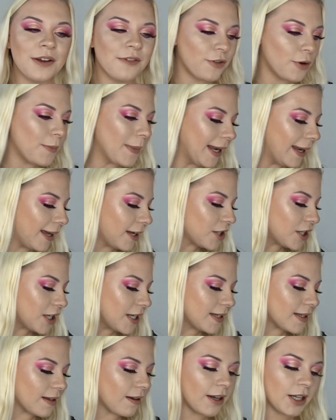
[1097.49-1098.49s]
For my
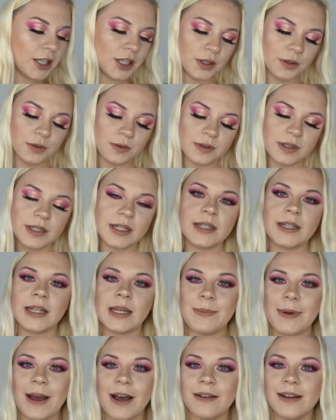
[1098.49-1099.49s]
lashes, I used
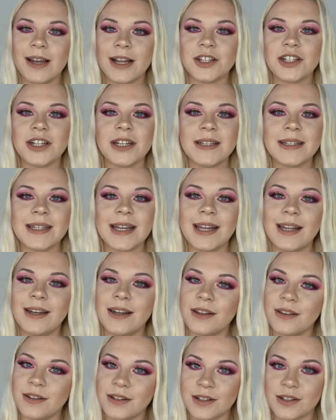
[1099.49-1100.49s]
the Power Lashes
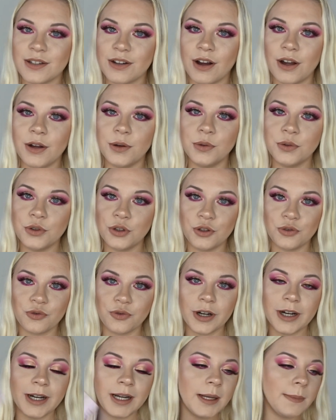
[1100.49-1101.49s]
in the style
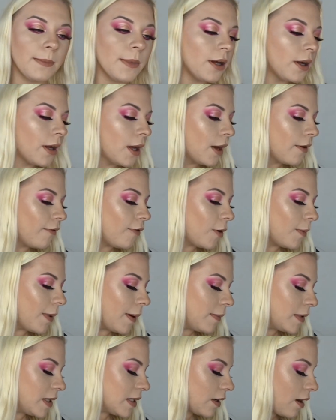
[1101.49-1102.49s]
Dream. For
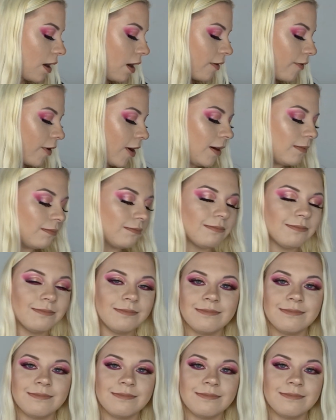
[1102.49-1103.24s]
my mascara,